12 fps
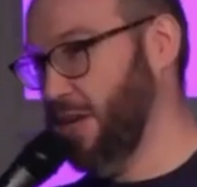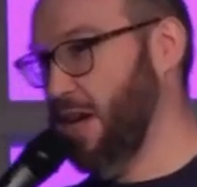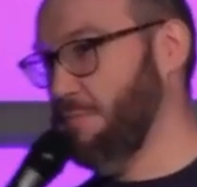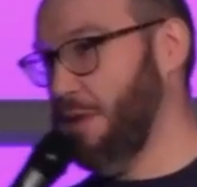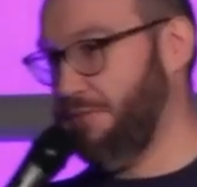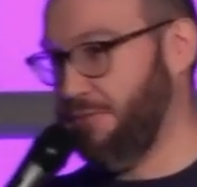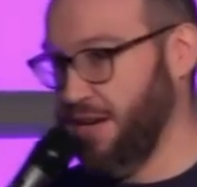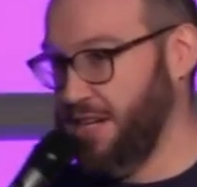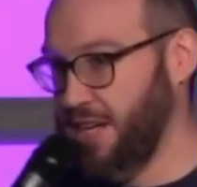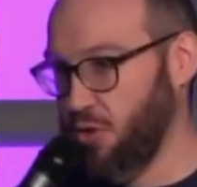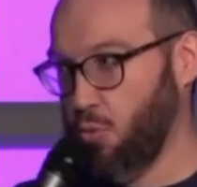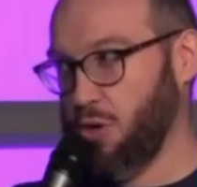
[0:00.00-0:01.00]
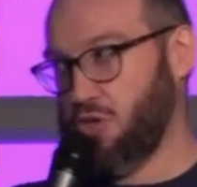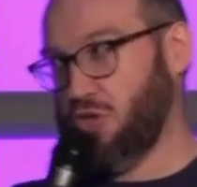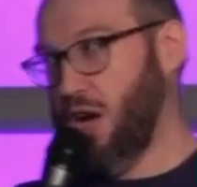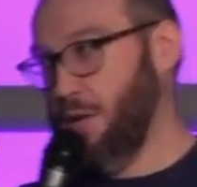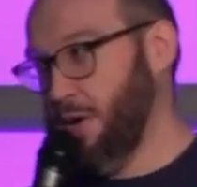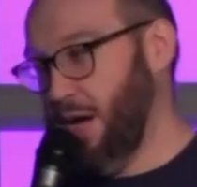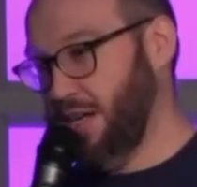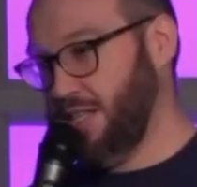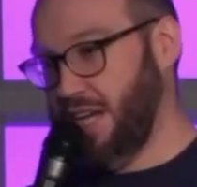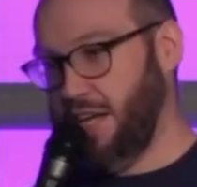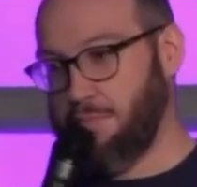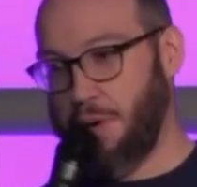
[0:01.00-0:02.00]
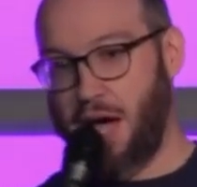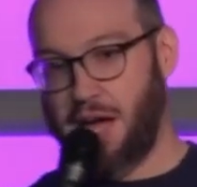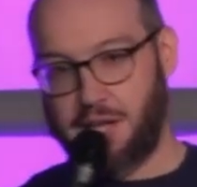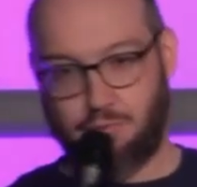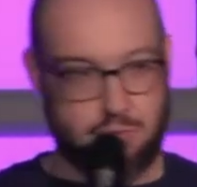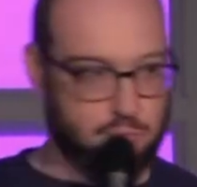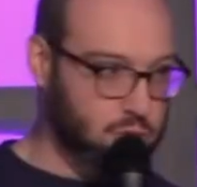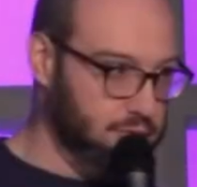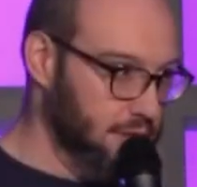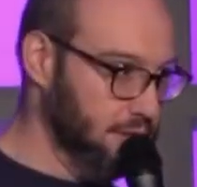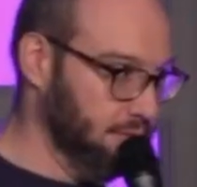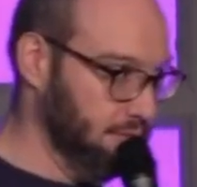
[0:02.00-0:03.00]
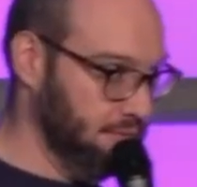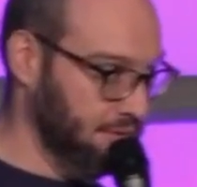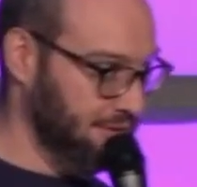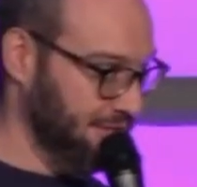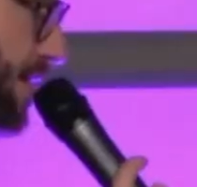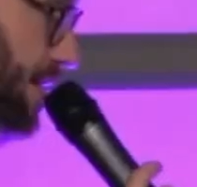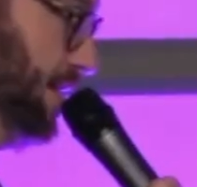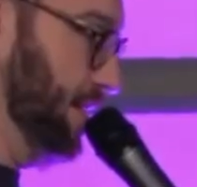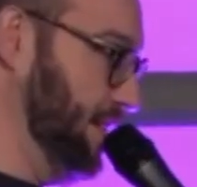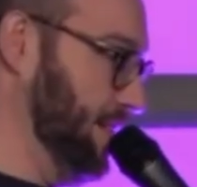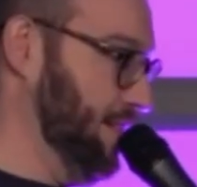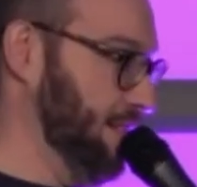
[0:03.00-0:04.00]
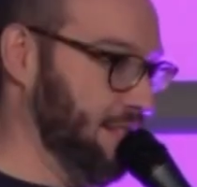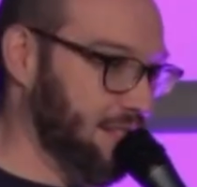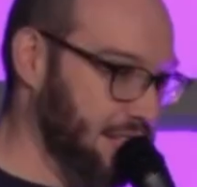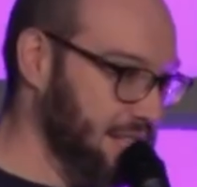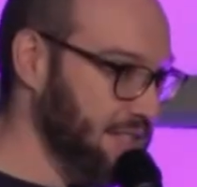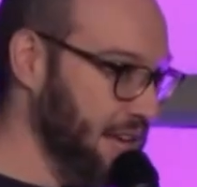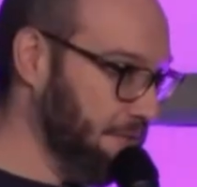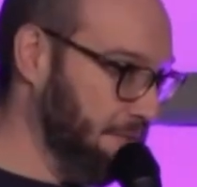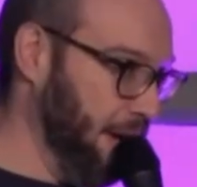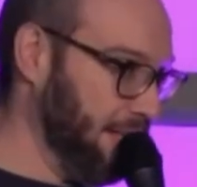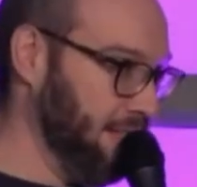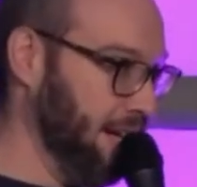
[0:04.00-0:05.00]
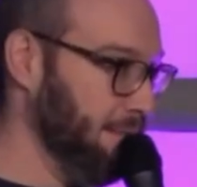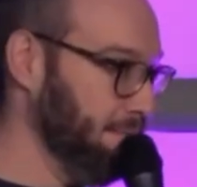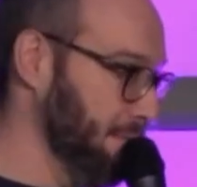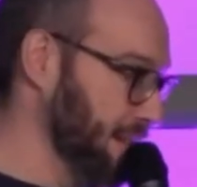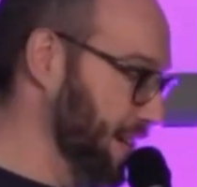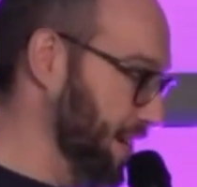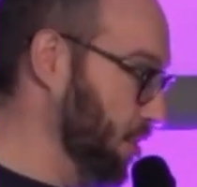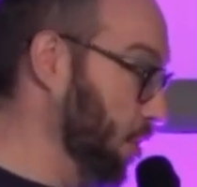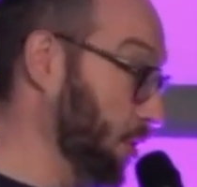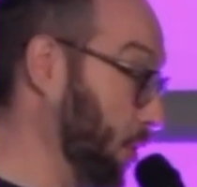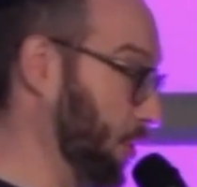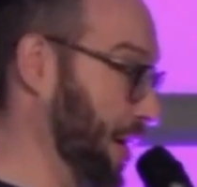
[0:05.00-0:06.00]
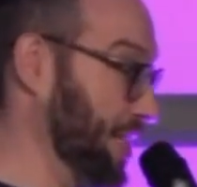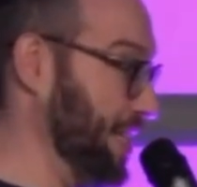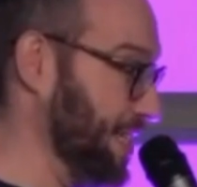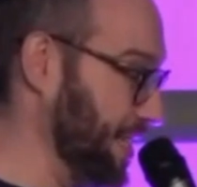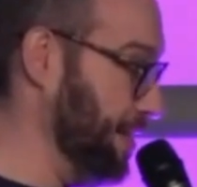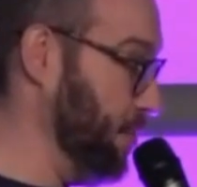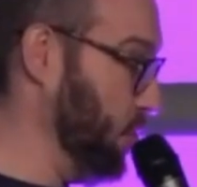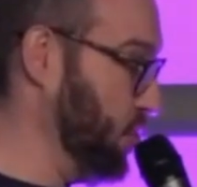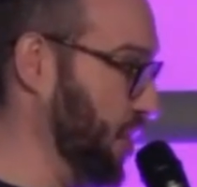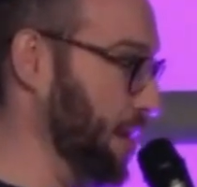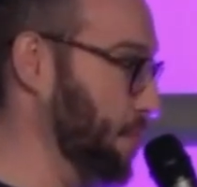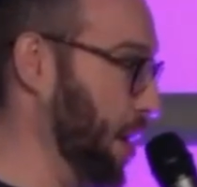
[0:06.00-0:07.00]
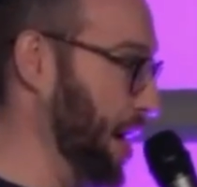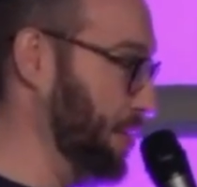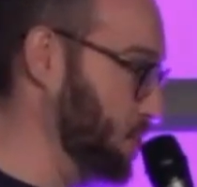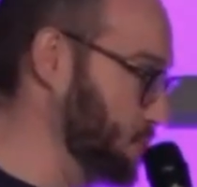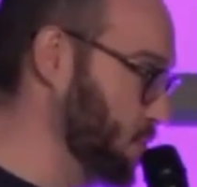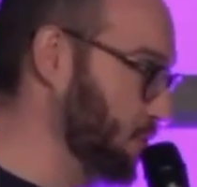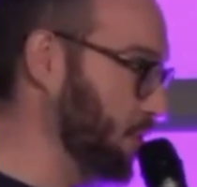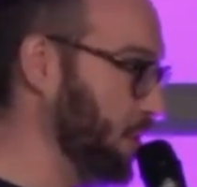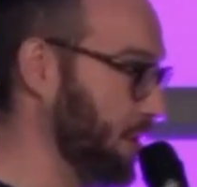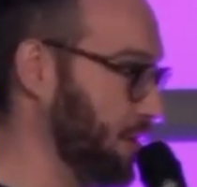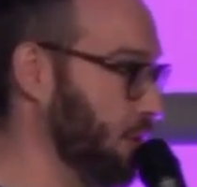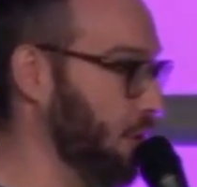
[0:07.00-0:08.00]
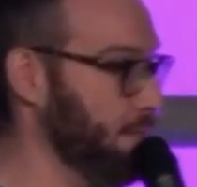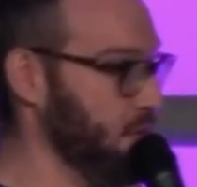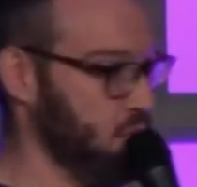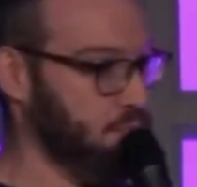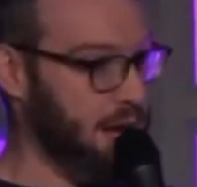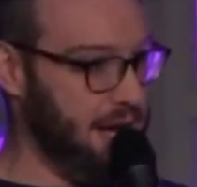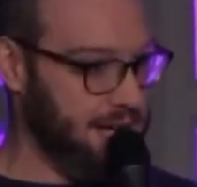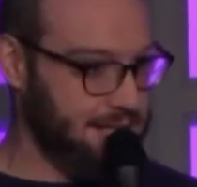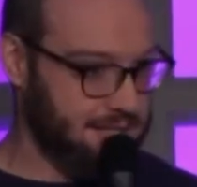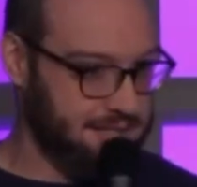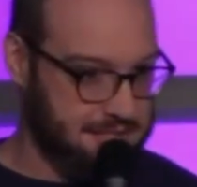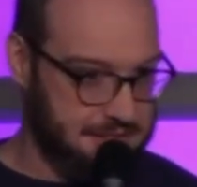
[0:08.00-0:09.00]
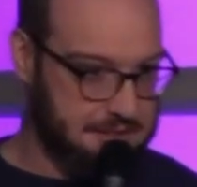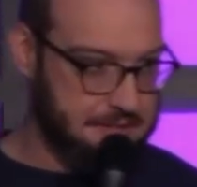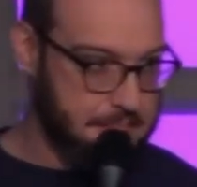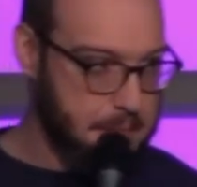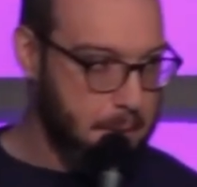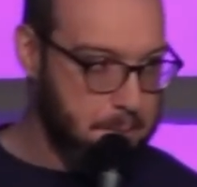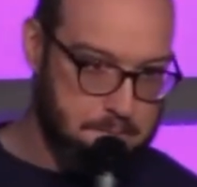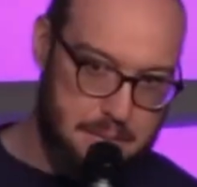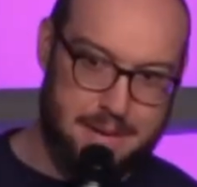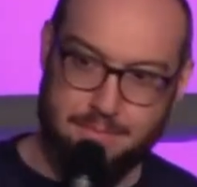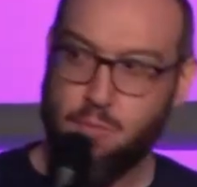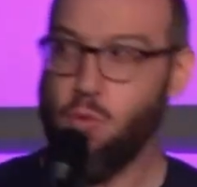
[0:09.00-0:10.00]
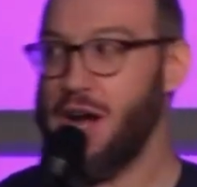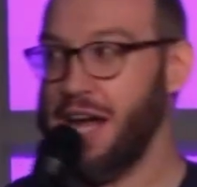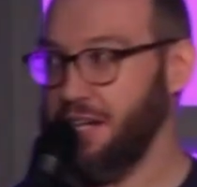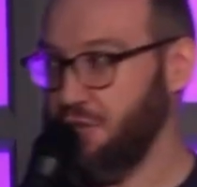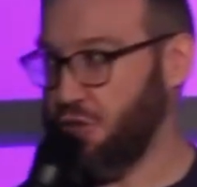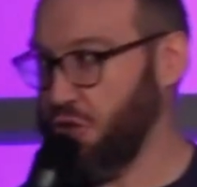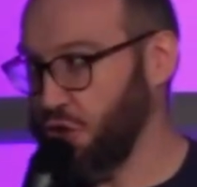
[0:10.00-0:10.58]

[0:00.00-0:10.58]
My friend, he had the worst job, dead body removal. Isn't that fucked up? You know the craziest thing about dead body removal? You know how much it pays? Minimum wage.